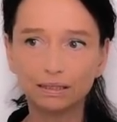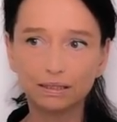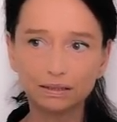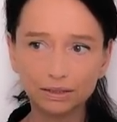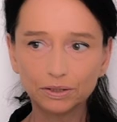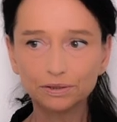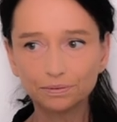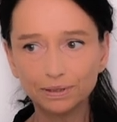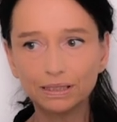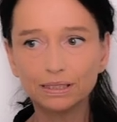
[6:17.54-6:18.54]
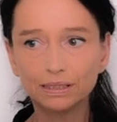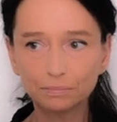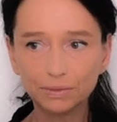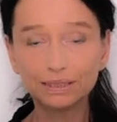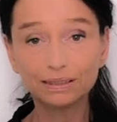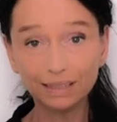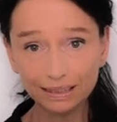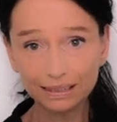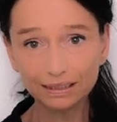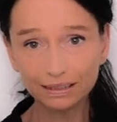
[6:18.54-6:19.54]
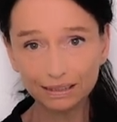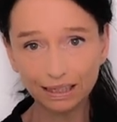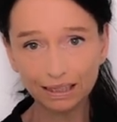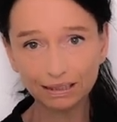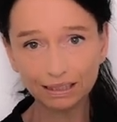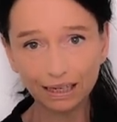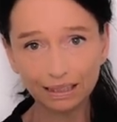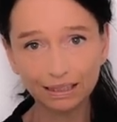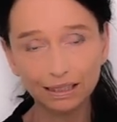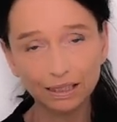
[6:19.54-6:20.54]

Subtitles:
sort of precise in saying that